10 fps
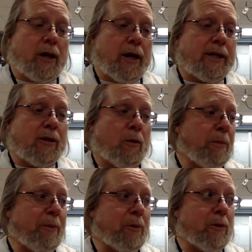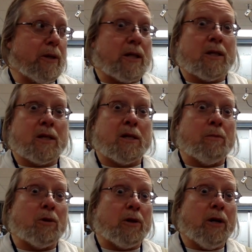I tell people it's
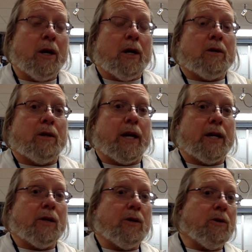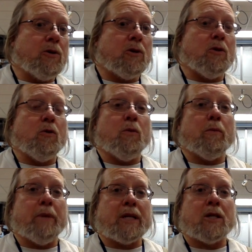similar to getting used to
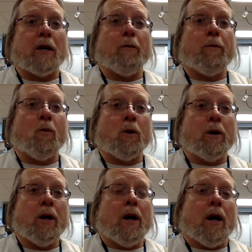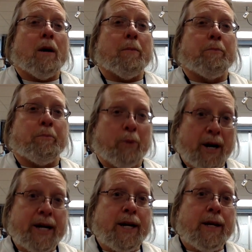mixing for
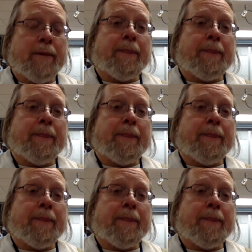bread.